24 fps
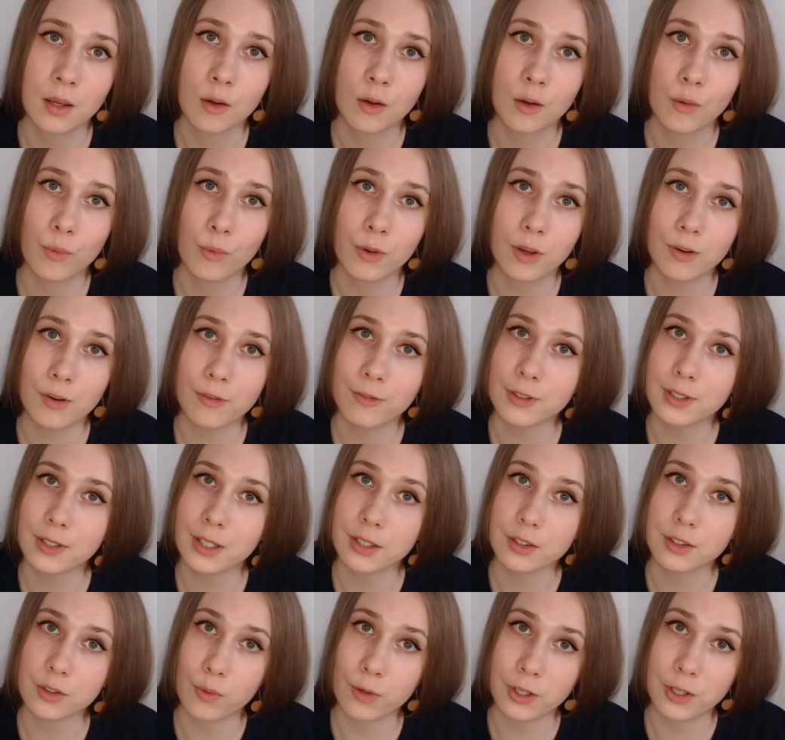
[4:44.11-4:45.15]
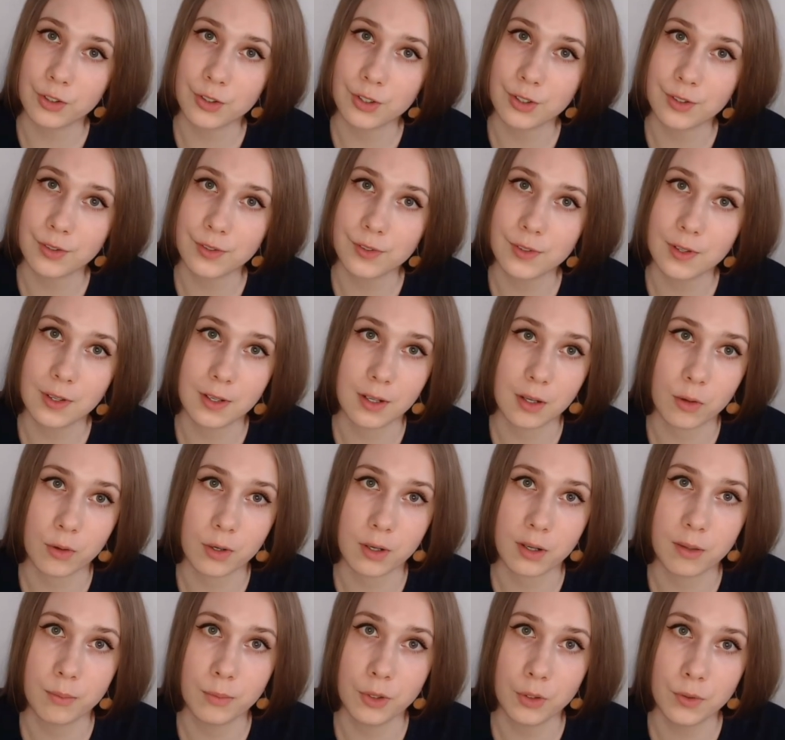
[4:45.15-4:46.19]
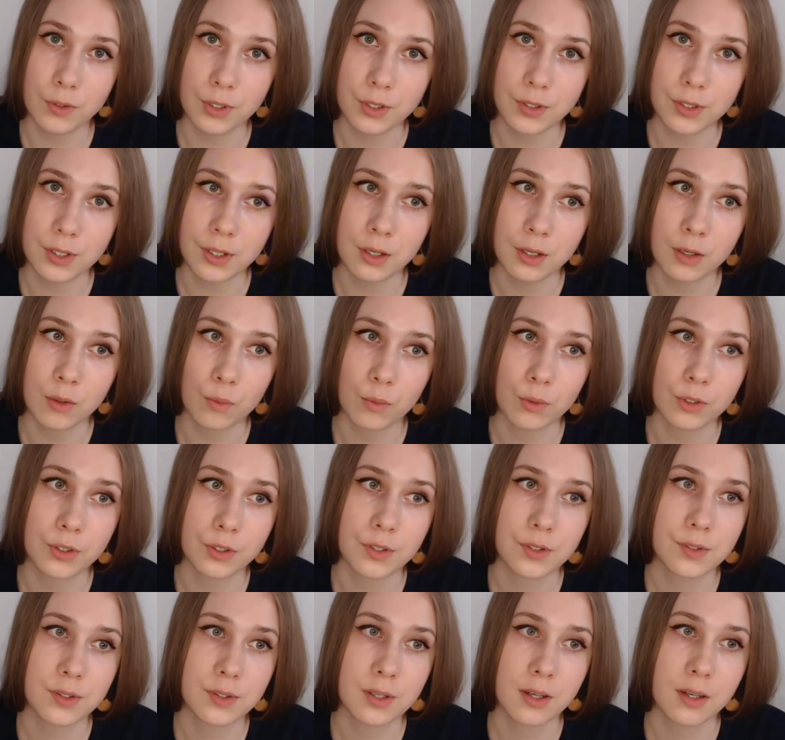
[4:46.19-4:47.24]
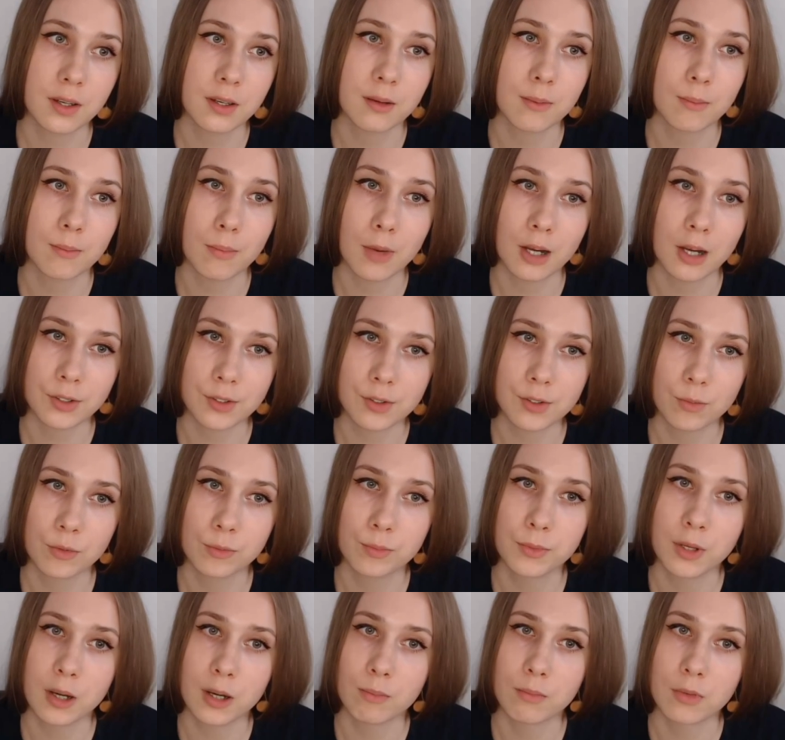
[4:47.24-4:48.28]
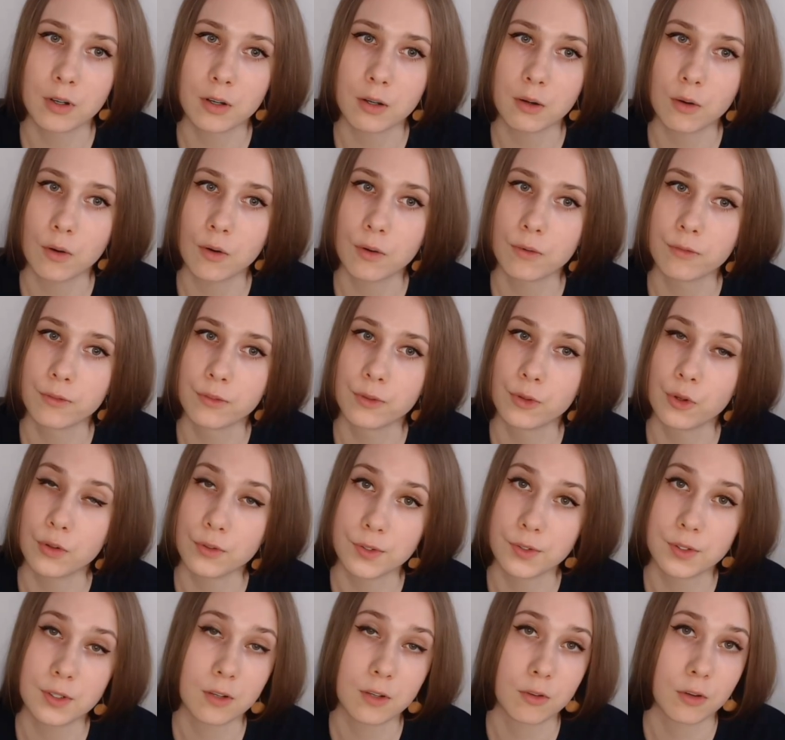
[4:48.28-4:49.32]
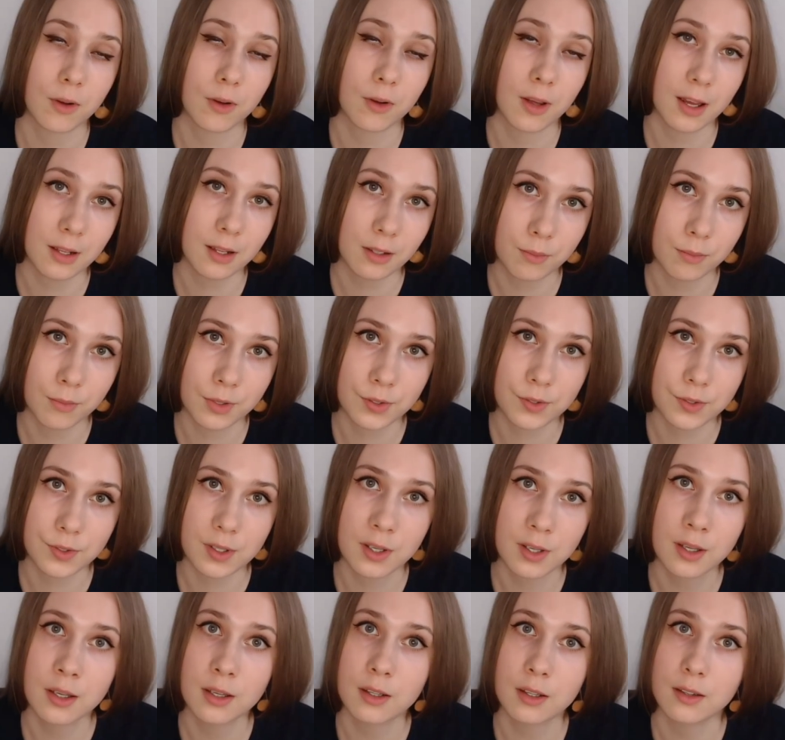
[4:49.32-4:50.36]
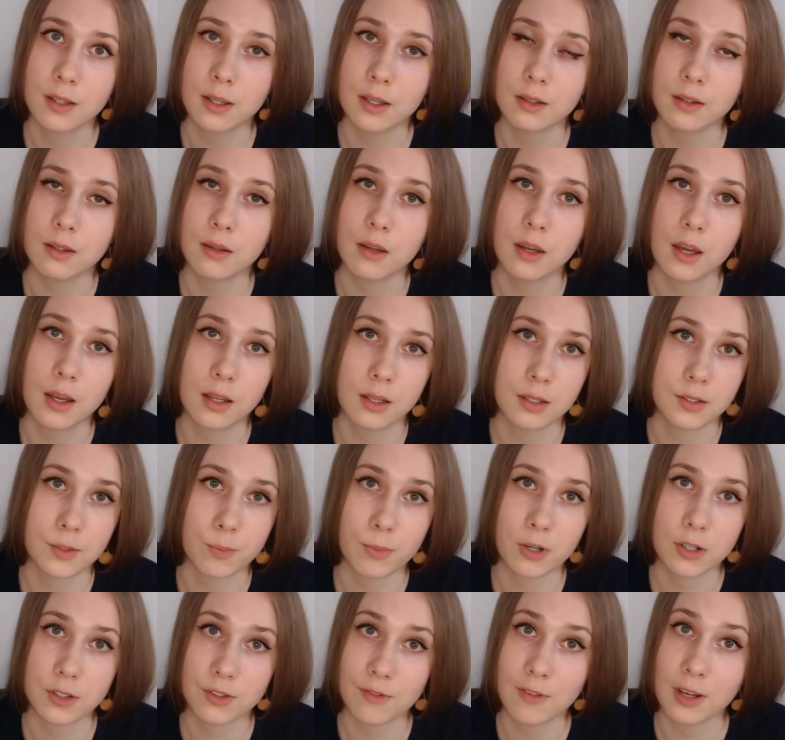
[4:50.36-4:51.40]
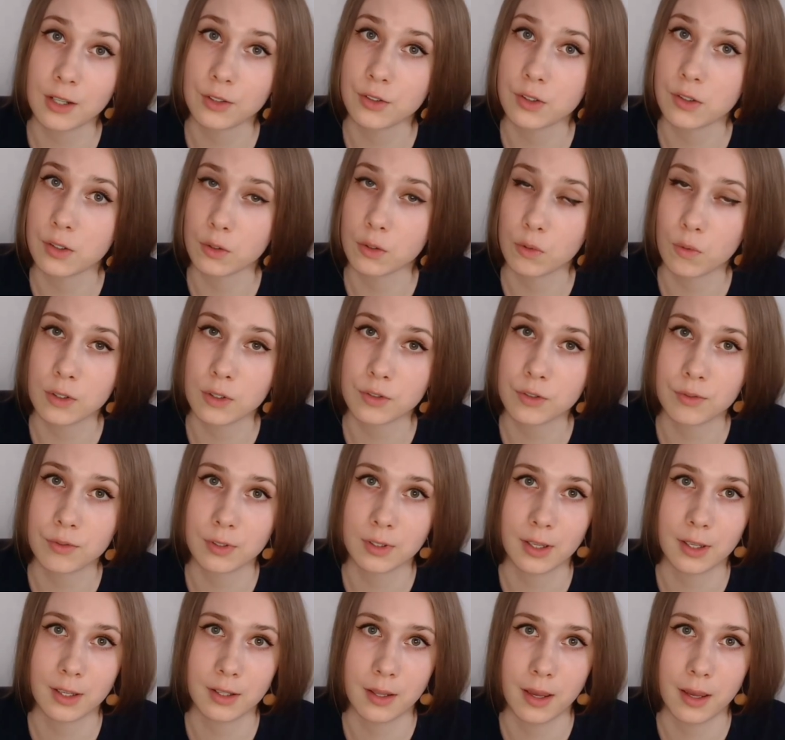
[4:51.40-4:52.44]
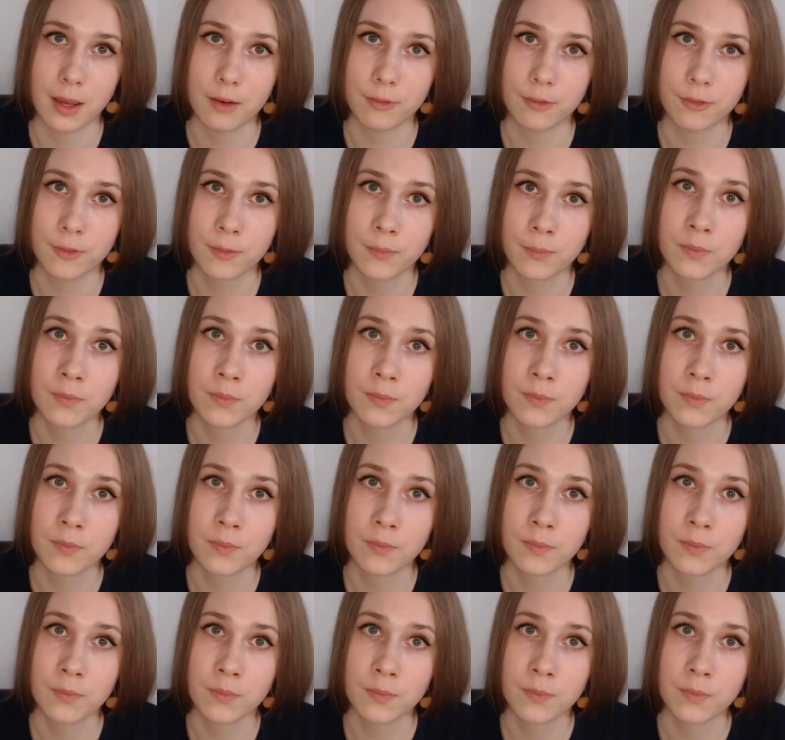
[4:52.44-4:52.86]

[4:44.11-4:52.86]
We often get questions in our community what is the maximum number of non-zero elements that a sparse vector in Qdrant can have.